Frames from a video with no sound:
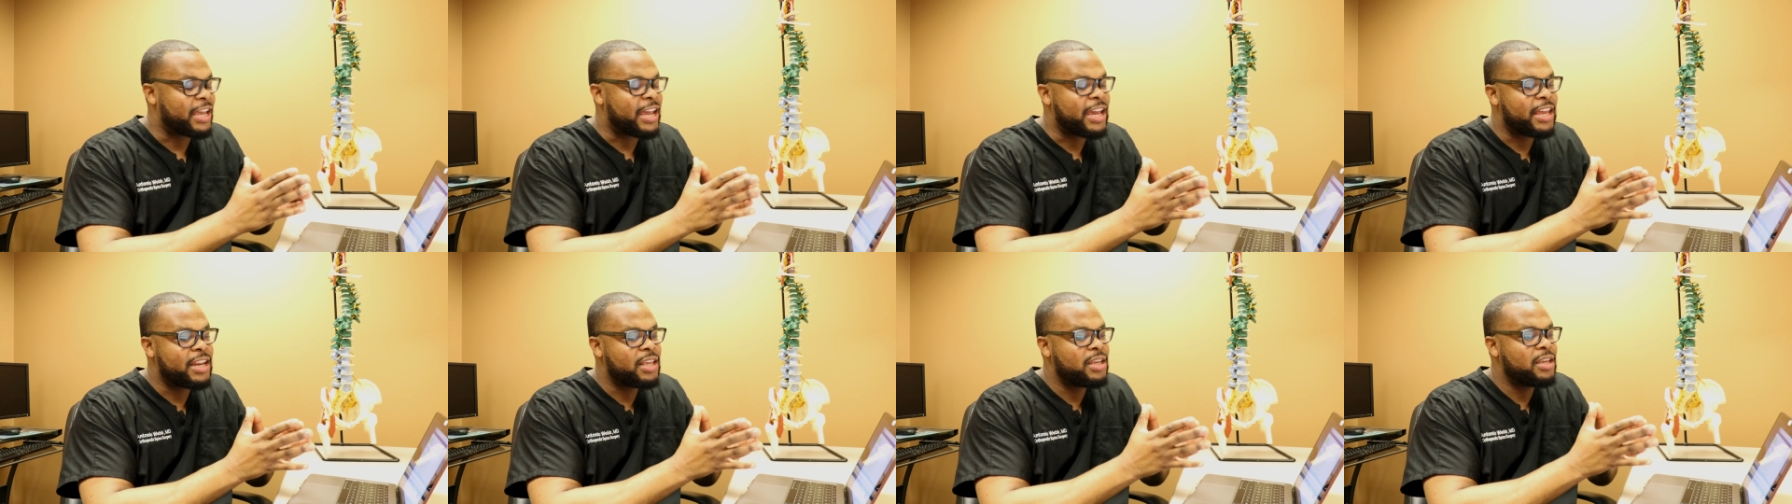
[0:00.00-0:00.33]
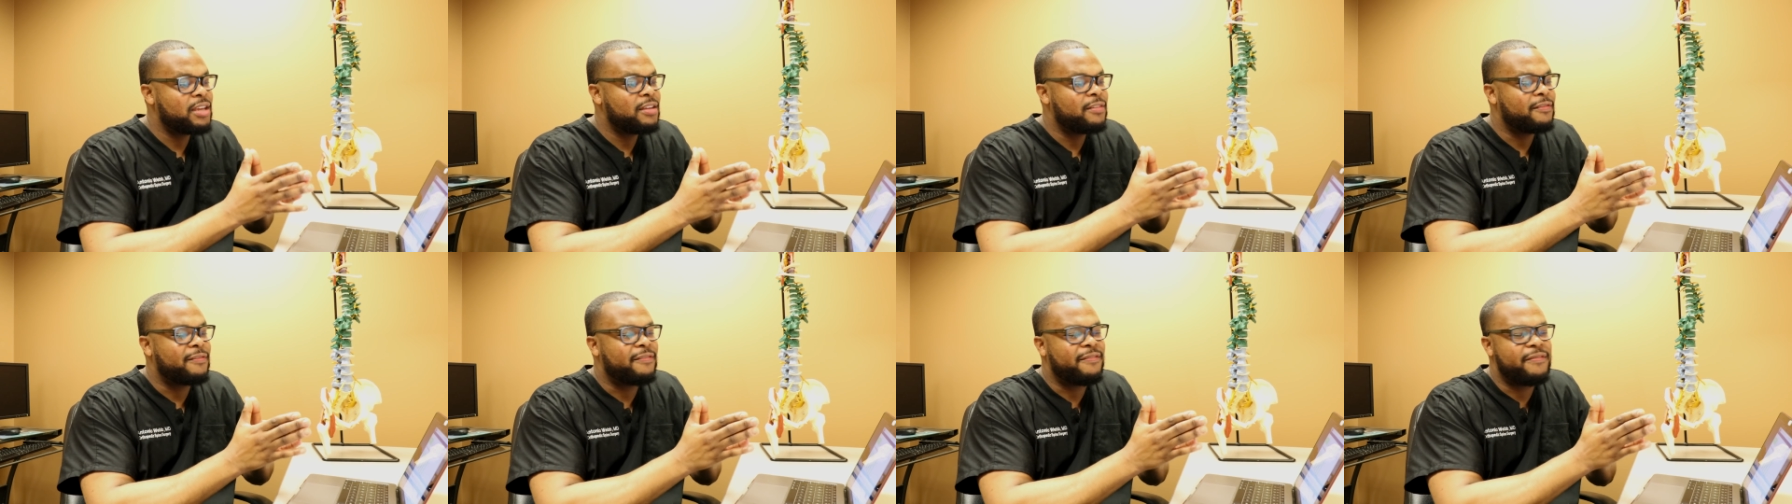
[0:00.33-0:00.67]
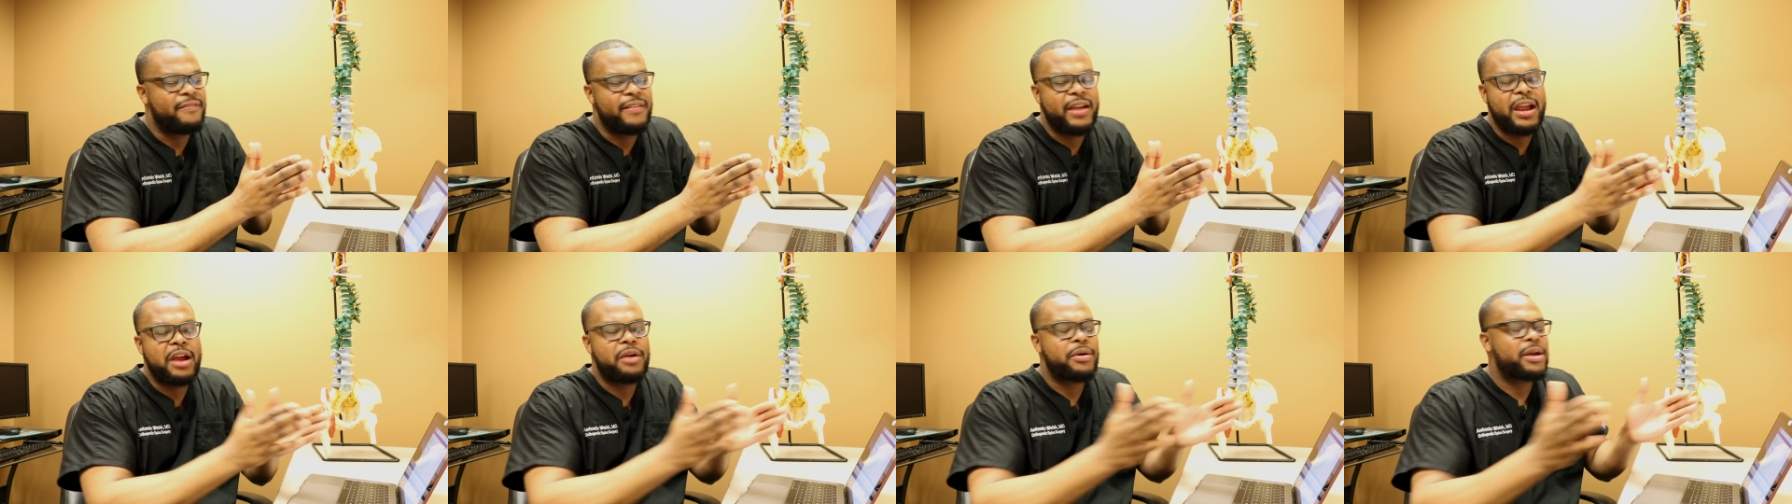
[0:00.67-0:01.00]
any
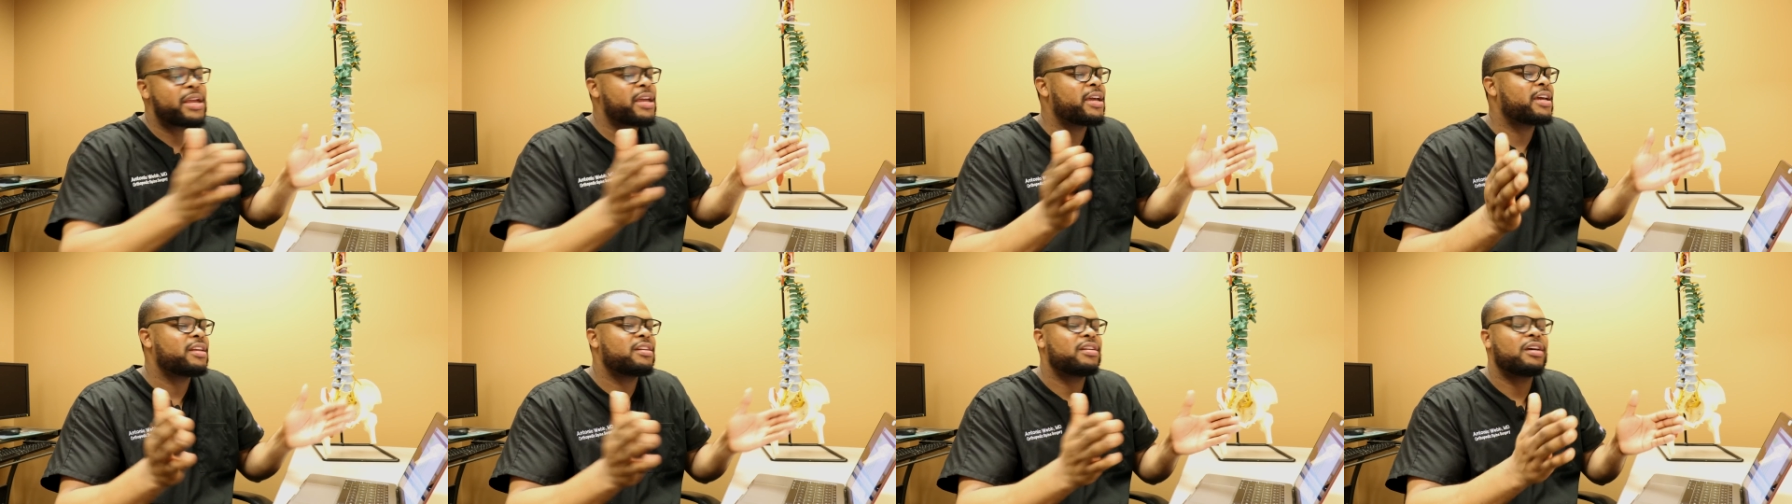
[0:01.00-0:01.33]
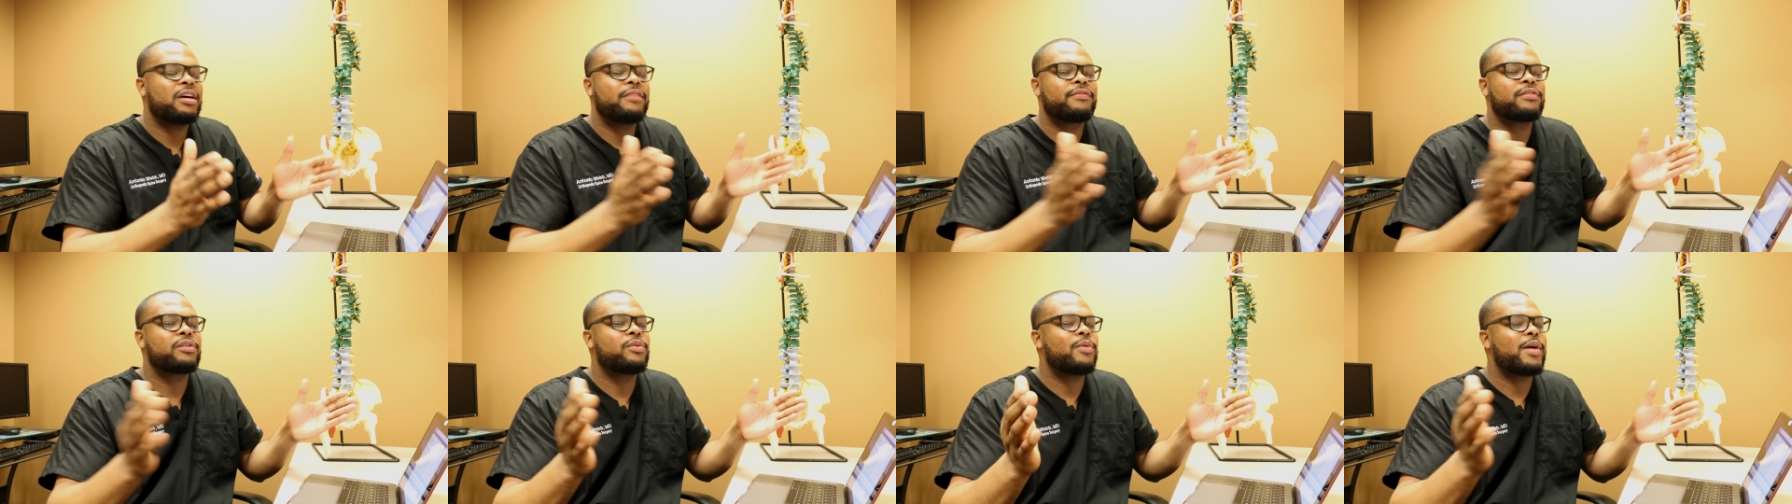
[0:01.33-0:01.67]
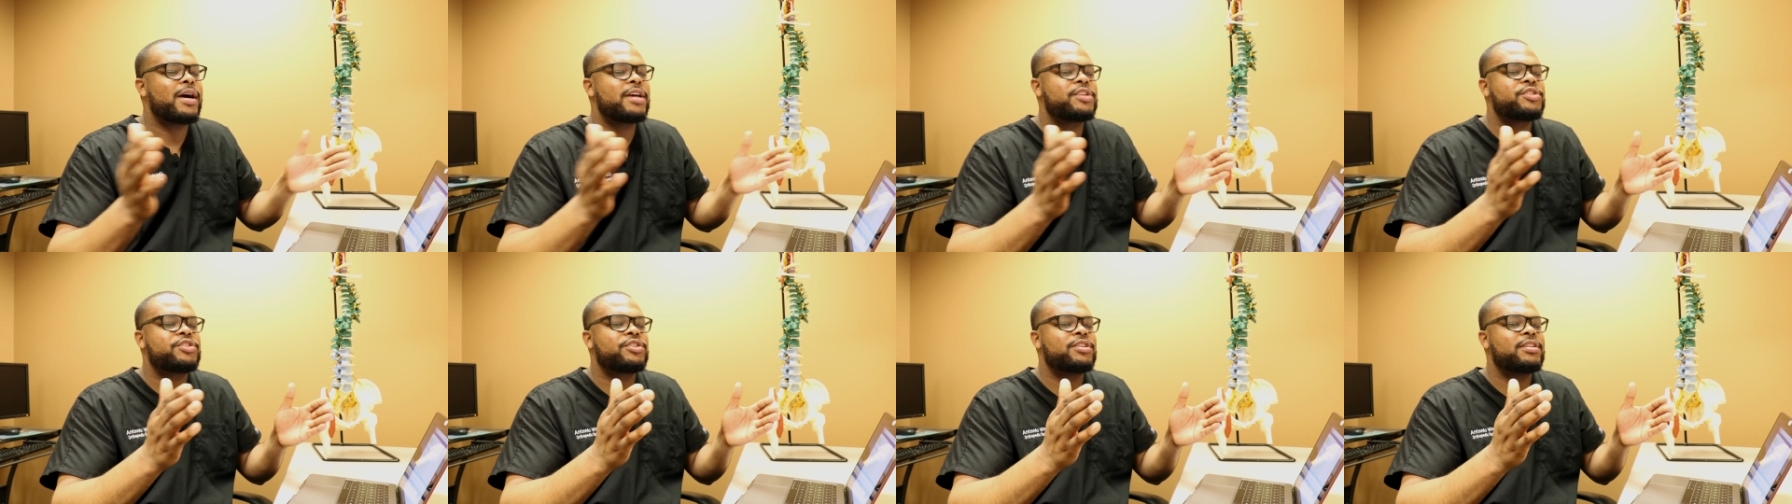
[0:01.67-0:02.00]
variant of
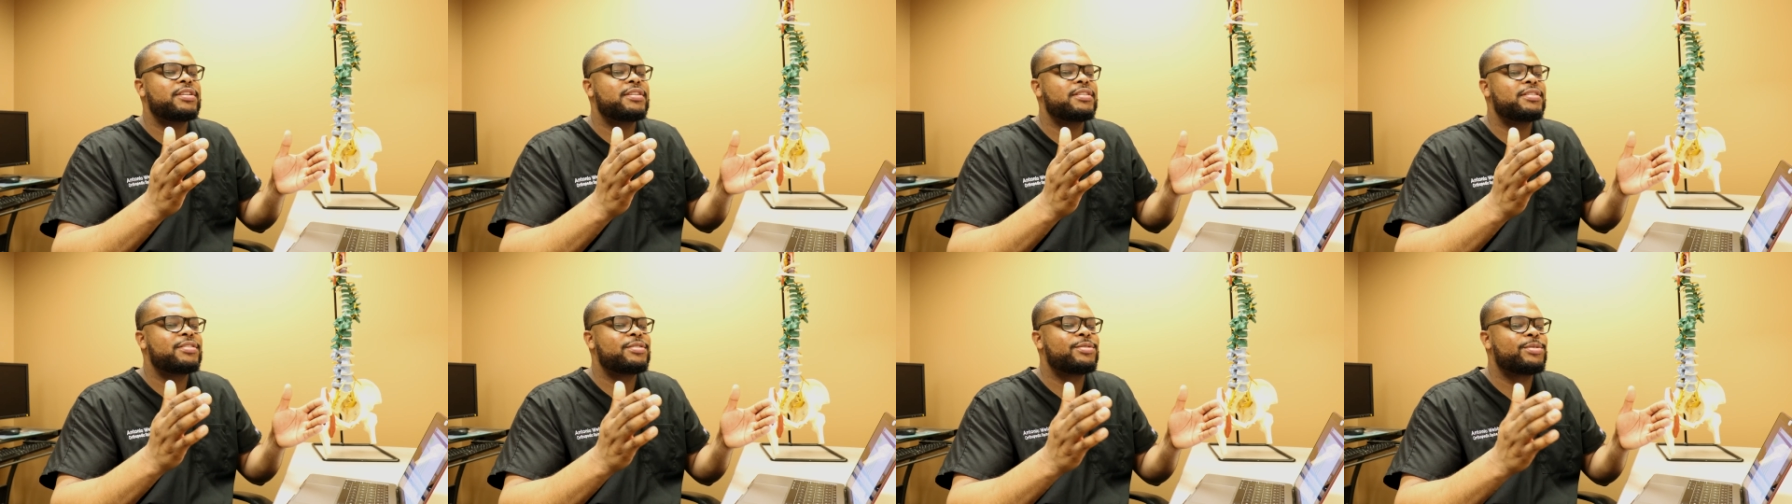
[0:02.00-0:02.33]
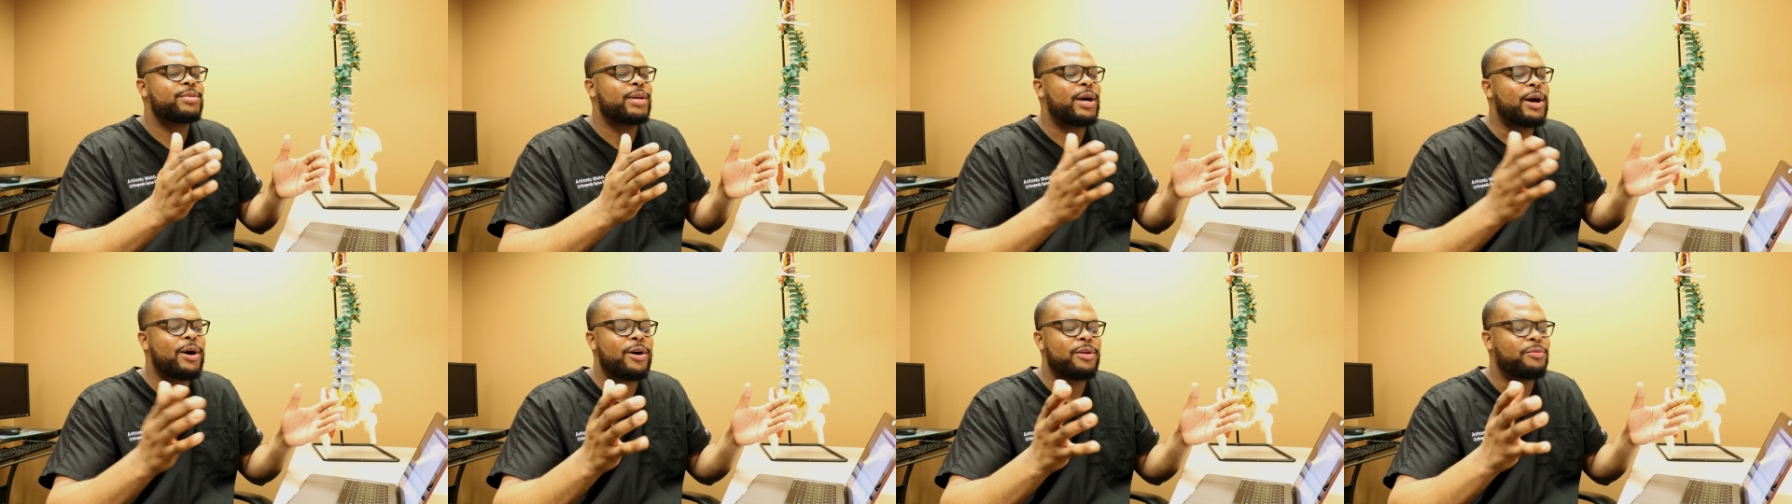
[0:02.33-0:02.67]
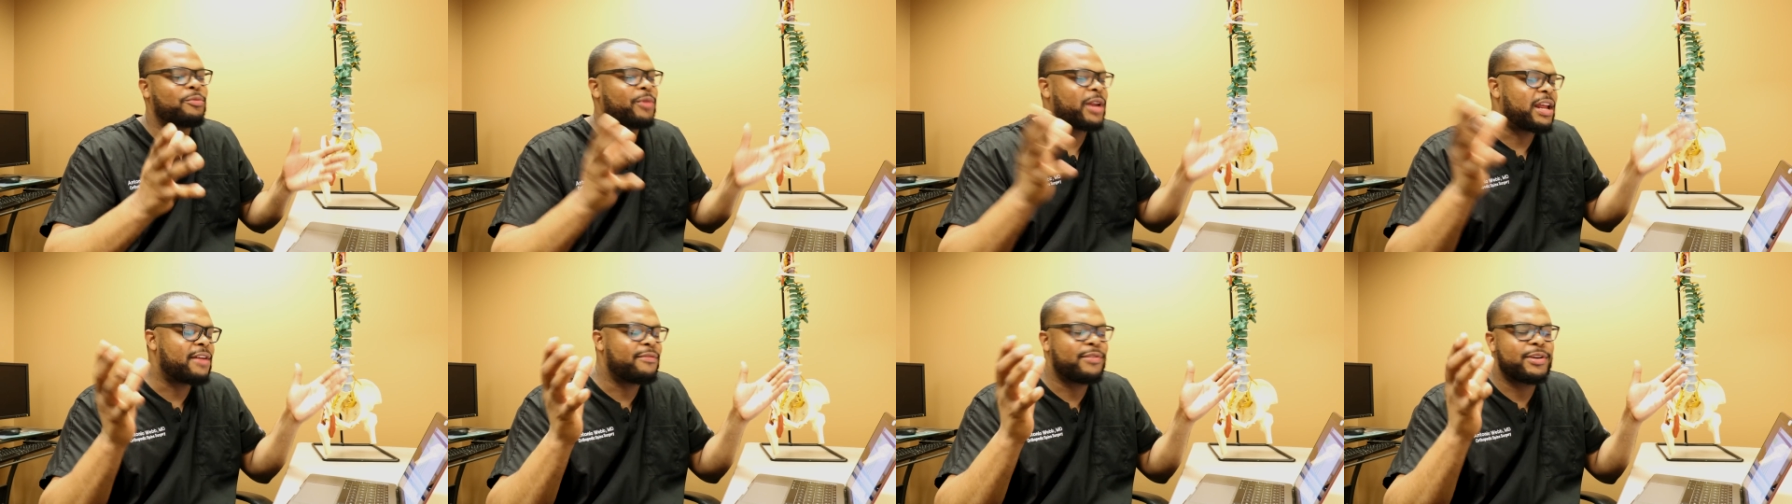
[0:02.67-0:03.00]
questions
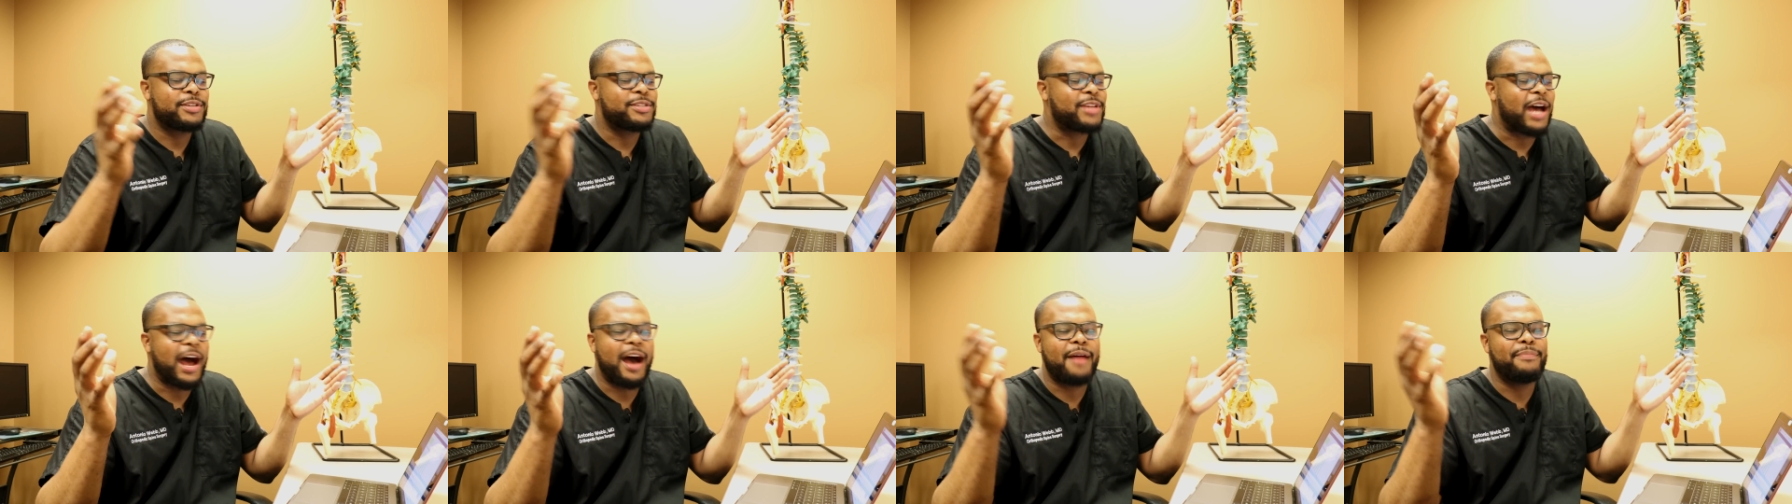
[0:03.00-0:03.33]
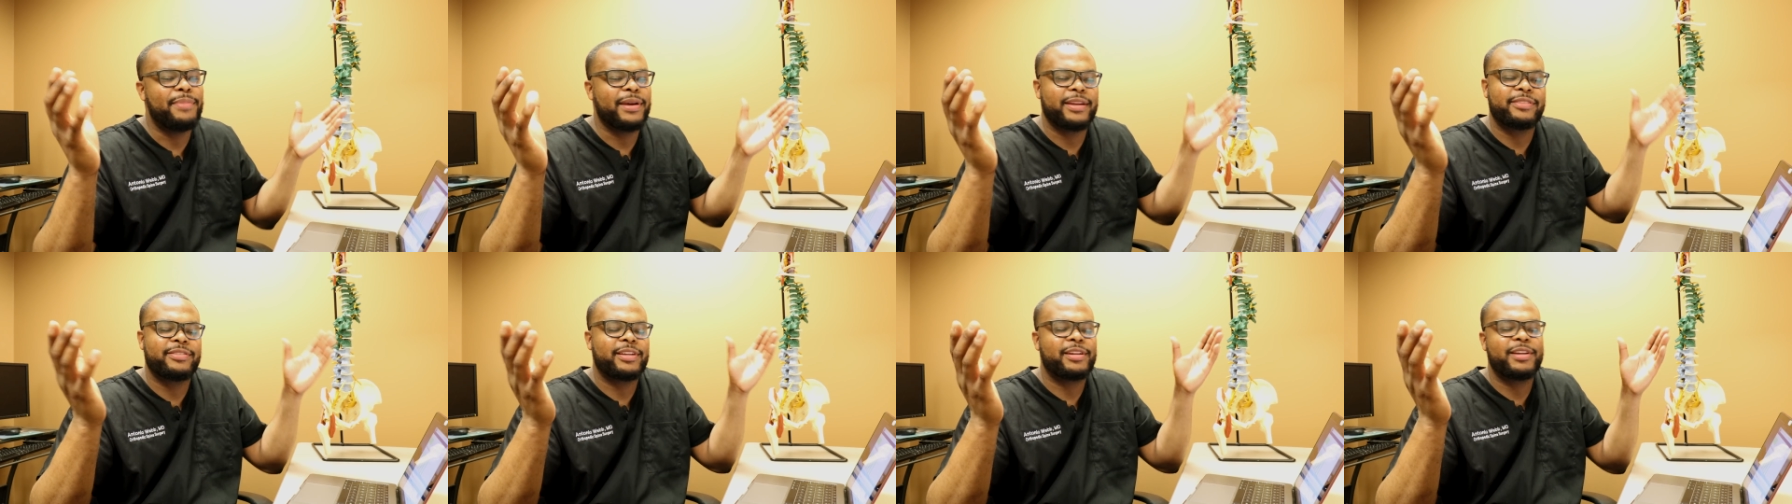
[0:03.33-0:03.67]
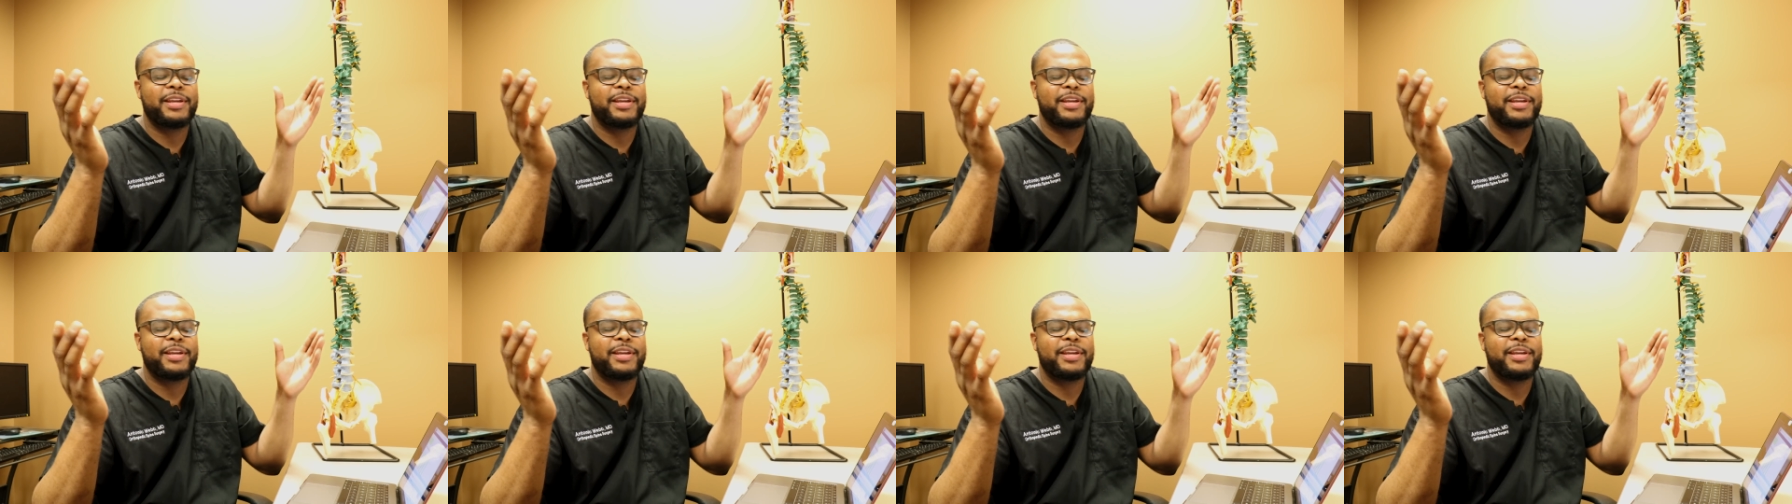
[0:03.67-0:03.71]
on whatever topic